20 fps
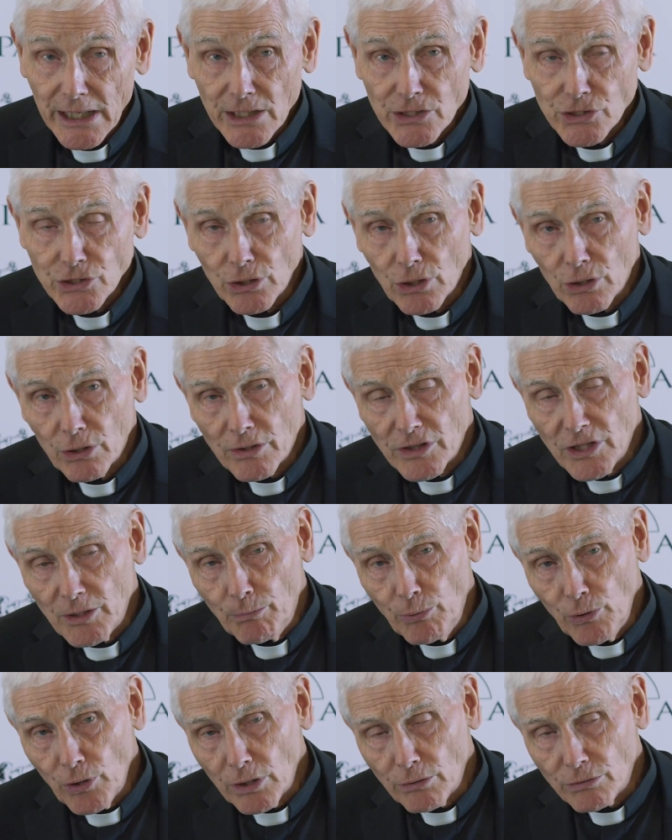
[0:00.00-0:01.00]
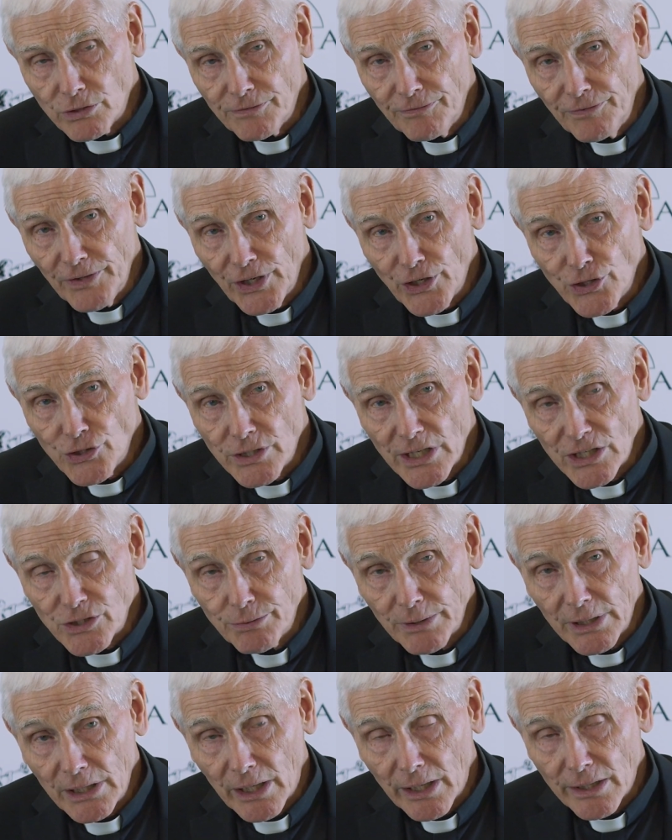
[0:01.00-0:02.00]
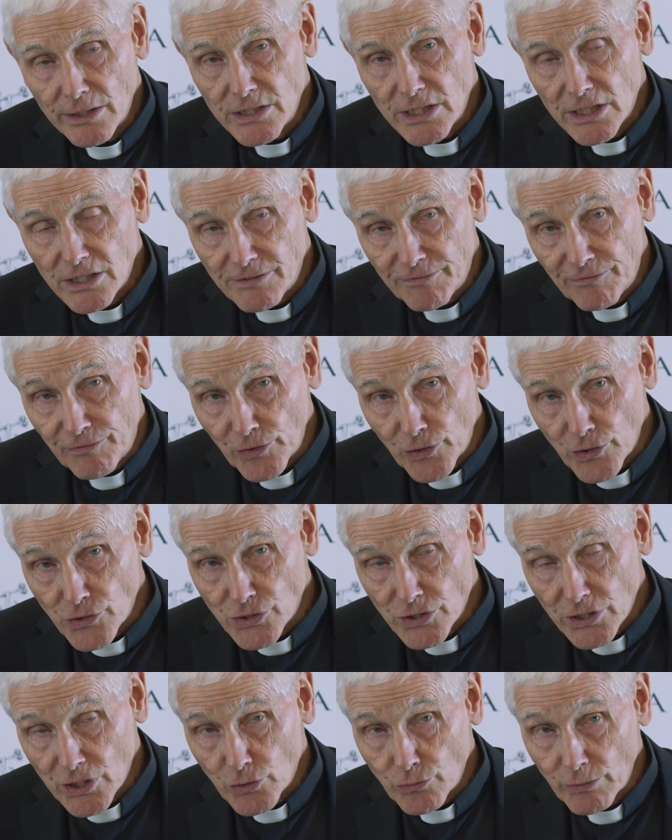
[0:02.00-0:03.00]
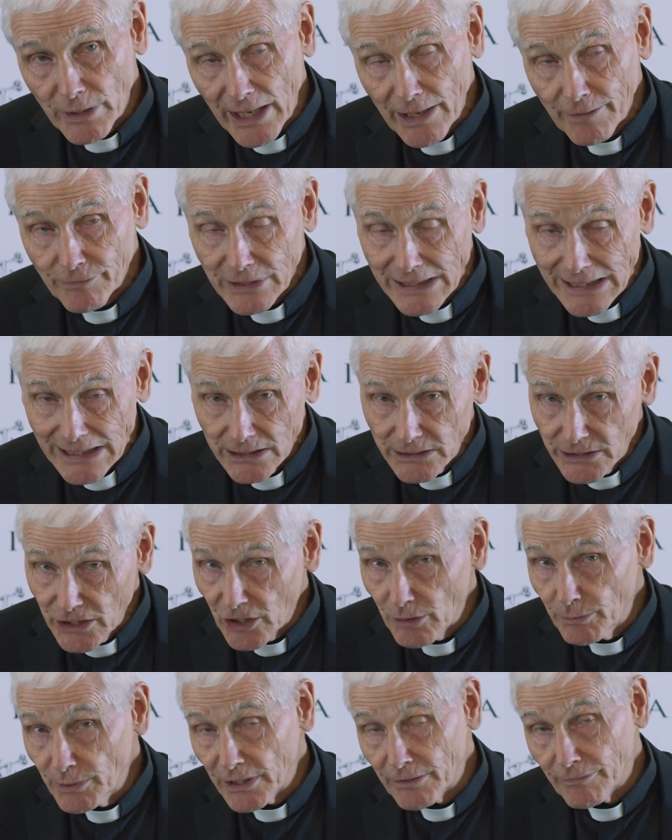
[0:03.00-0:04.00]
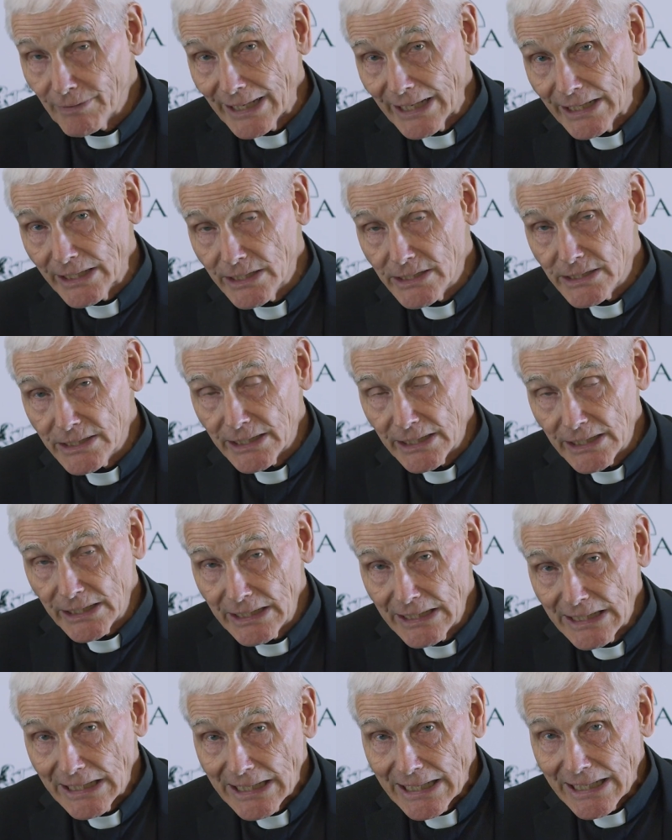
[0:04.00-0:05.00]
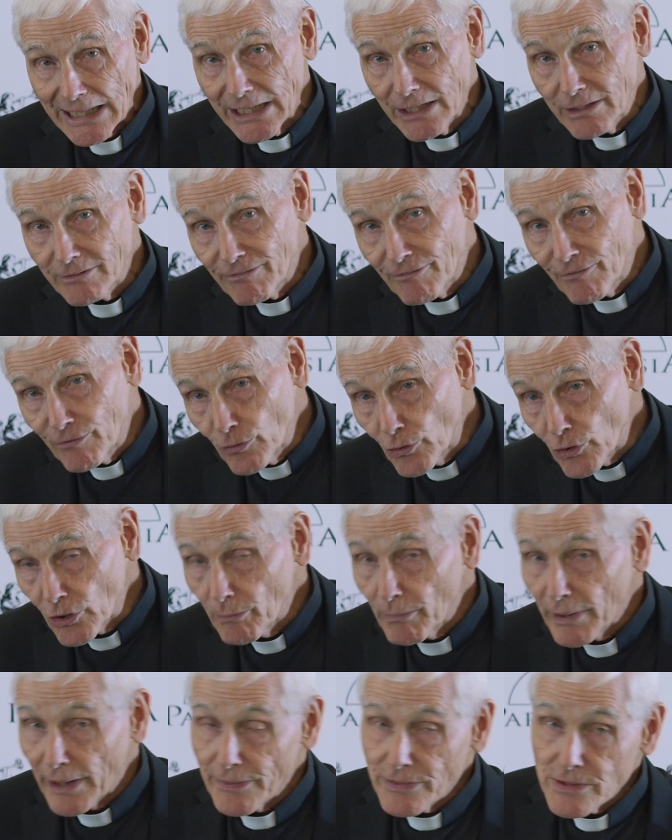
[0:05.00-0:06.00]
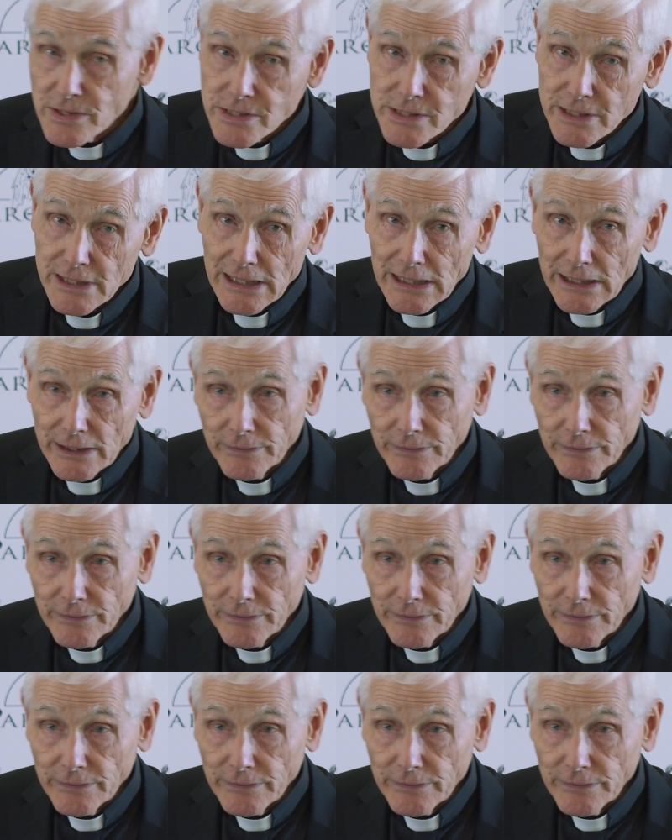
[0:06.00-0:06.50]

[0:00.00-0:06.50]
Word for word: So the book was finished as regards its first draft and a little bit of editing in four months,